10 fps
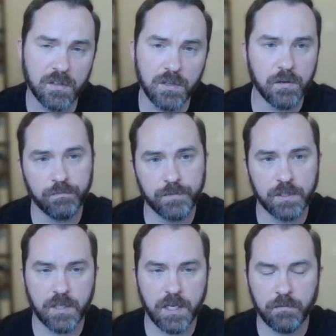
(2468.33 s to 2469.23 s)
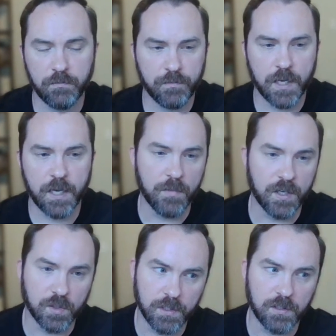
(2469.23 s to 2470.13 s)
And then also you just take
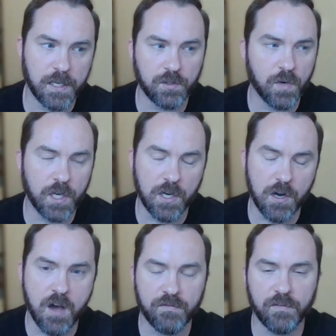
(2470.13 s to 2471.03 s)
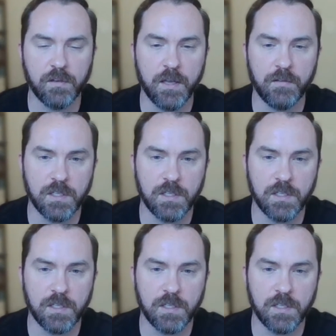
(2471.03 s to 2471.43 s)
kettle measurements as you're running off,